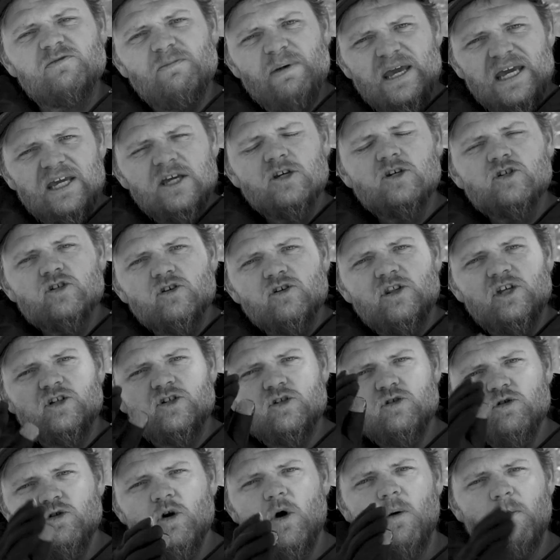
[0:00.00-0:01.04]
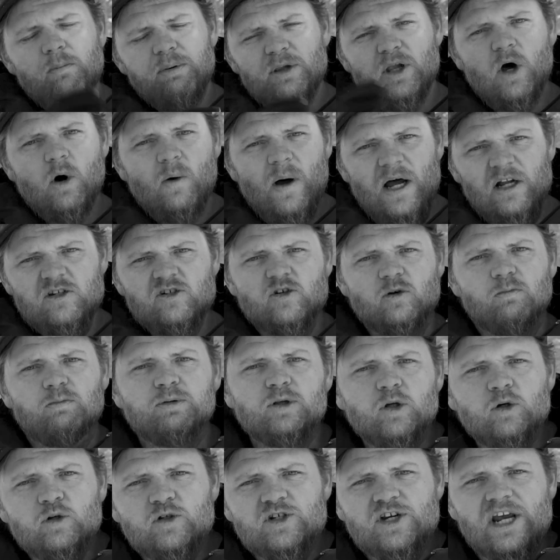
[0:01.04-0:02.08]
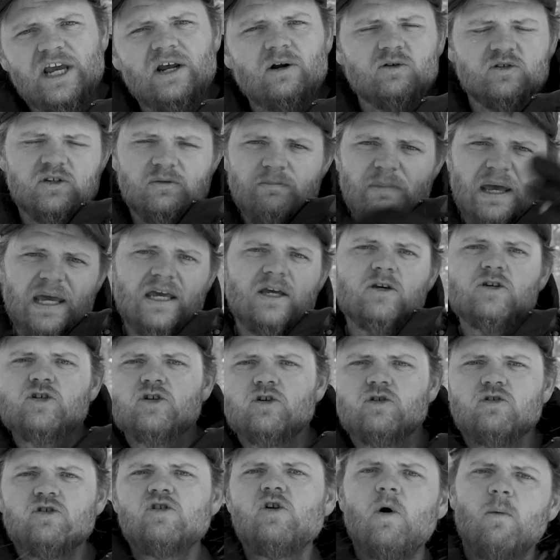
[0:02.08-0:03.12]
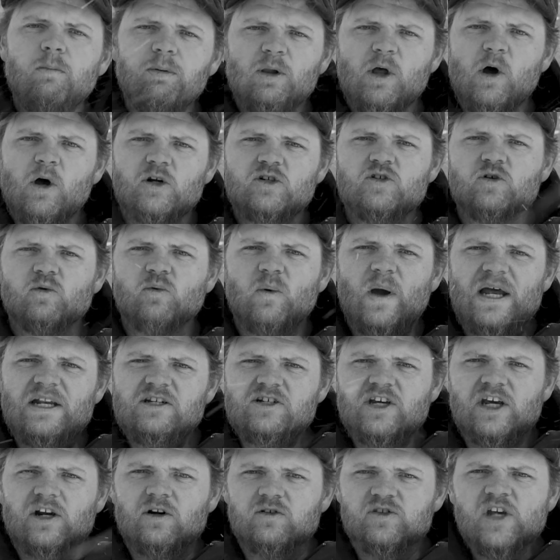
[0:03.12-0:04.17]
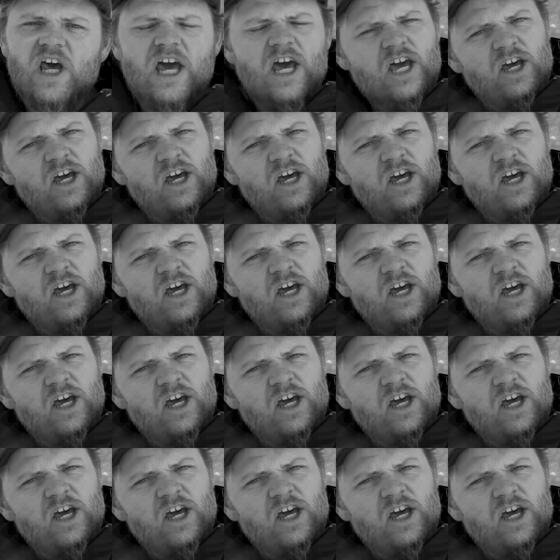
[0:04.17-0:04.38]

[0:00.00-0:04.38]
making sure that you don't blow out your blue channels and making sure you don't blow out your red channels.